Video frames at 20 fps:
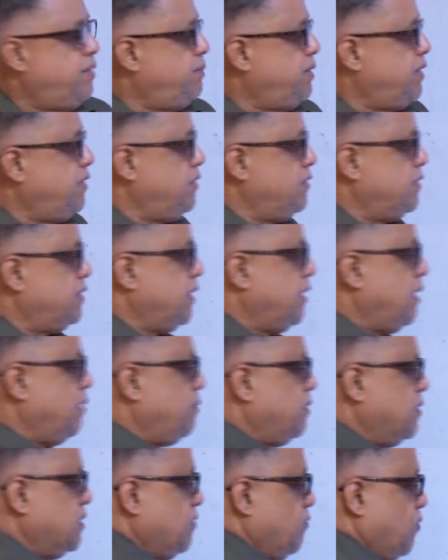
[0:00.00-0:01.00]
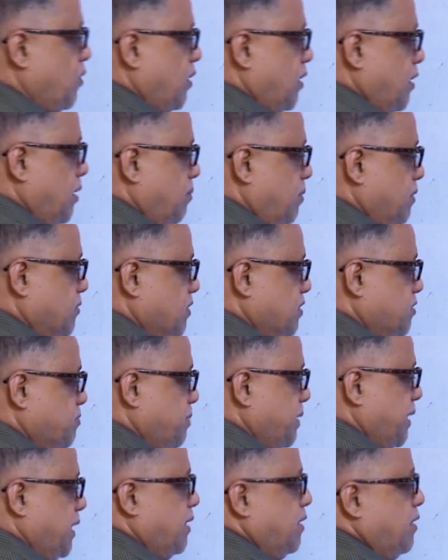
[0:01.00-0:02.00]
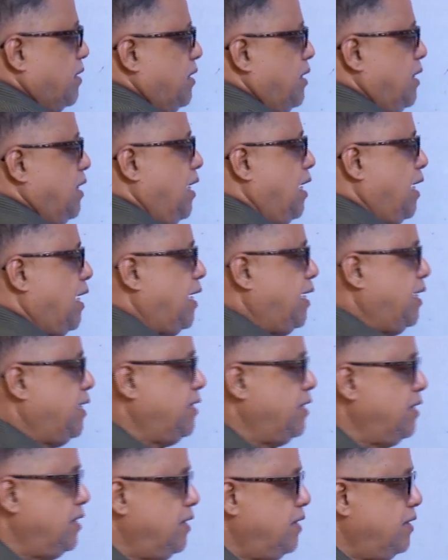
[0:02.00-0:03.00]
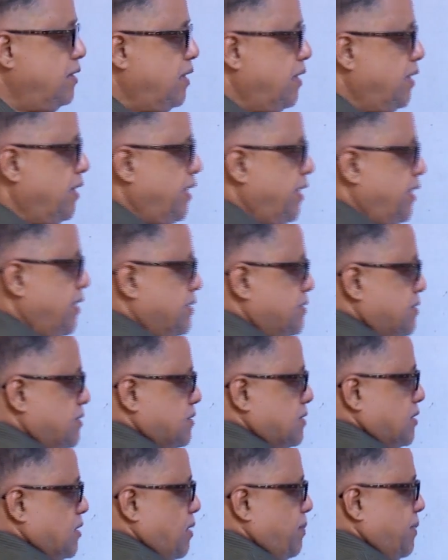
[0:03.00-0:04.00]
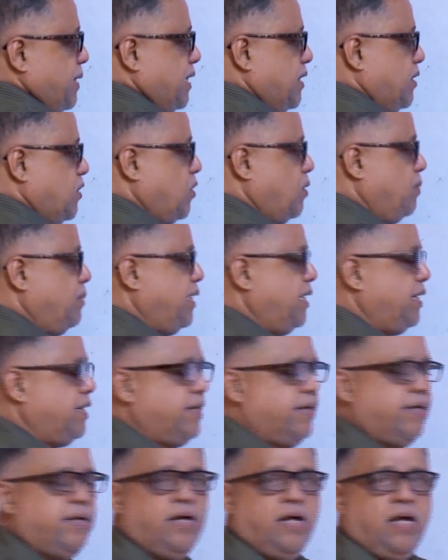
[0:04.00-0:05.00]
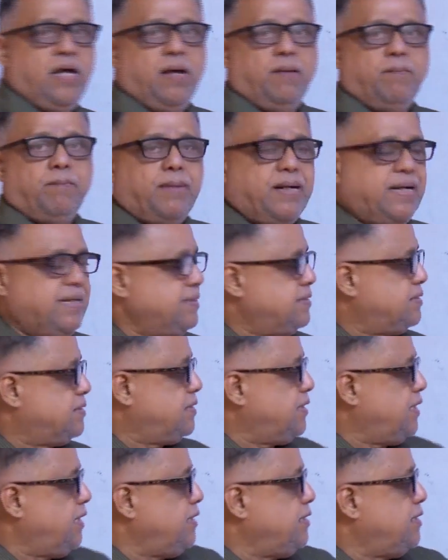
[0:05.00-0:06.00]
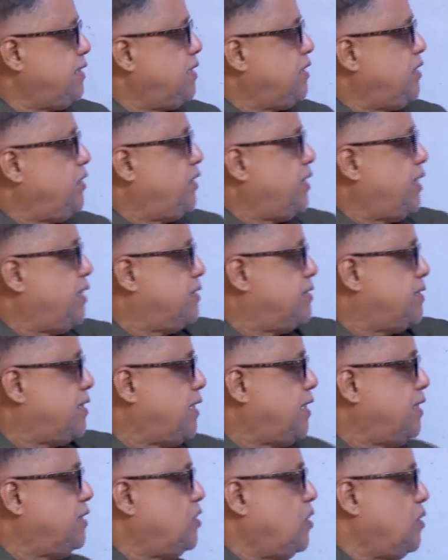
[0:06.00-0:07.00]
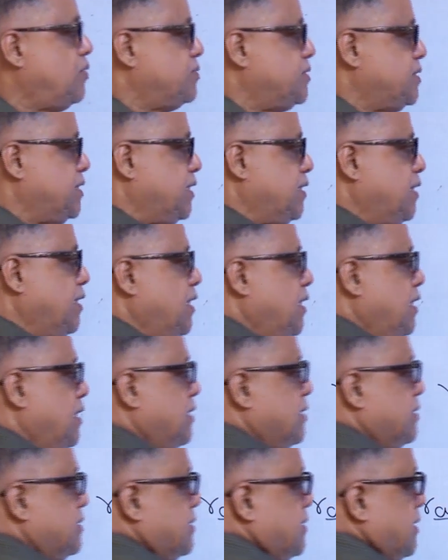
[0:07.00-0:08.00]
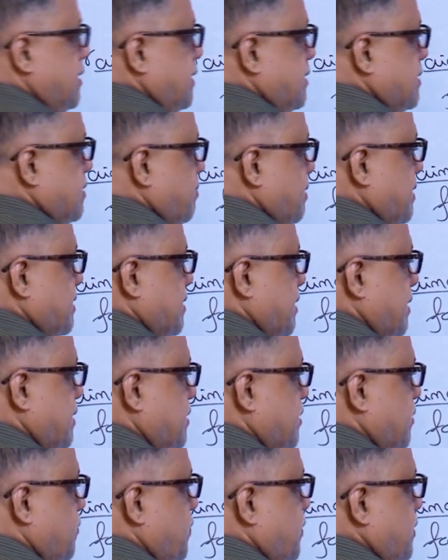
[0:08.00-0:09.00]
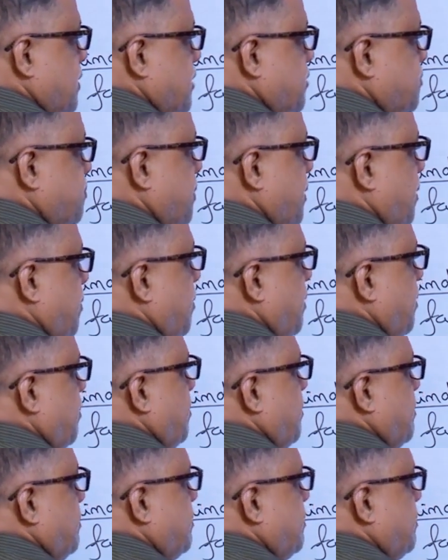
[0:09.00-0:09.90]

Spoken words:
immediately think about the volume of the sphere and the radius is coming and dominating. By saying that, you can select the option C is the best answer for this problem.